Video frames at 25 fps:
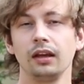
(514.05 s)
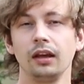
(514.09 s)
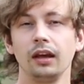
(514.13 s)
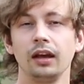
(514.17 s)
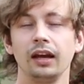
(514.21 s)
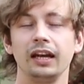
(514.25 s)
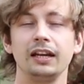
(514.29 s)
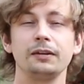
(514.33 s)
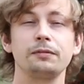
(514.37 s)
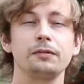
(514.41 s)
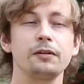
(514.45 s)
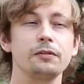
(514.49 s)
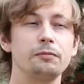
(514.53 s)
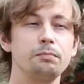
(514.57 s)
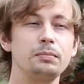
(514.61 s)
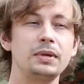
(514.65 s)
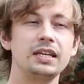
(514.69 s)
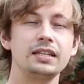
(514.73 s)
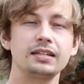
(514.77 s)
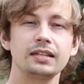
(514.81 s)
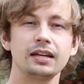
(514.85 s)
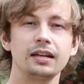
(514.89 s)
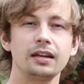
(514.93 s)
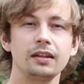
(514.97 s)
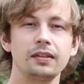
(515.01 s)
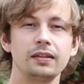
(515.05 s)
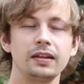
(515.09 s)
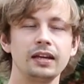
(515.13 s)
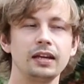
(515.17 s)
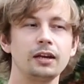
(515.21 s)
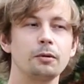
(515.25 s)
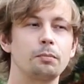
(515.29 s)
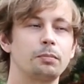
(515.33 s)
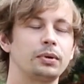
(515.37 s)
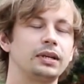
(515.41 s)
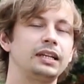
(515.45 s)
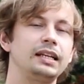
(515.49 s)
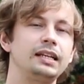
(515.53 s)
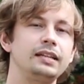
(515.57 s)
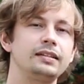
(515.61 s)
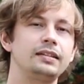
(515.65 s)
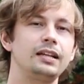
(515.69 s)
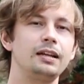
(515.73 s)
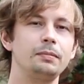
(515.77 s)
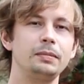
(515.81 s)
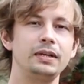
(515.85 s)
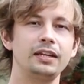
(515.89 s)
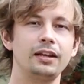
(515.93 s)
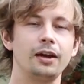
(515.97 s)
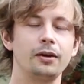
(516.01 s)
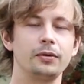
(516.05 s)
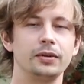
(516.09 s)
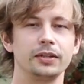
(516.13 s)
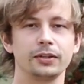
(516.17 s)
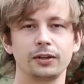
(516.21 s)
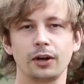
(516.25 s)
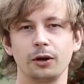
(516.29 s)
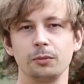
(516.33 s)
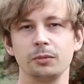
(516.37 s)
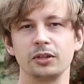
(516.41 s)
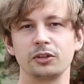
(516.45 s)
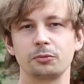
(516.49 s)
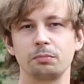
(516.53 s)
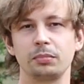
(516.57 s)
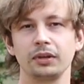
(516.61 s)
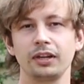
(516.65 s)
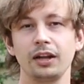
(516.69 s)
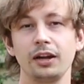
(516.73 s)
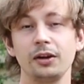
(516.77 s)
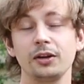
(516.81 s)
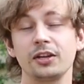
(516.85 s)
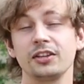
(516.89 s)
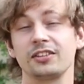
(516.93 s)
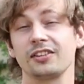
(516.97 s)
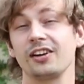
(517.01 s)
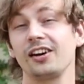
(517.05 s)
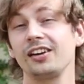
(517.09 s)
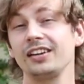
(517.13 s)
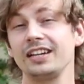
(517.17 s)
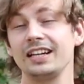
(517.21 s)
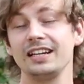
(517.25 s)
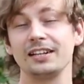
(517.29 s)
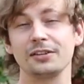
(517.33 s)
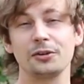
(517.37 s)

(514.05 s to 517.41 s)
And if I've missed anything, please let me know in the comments below, because I need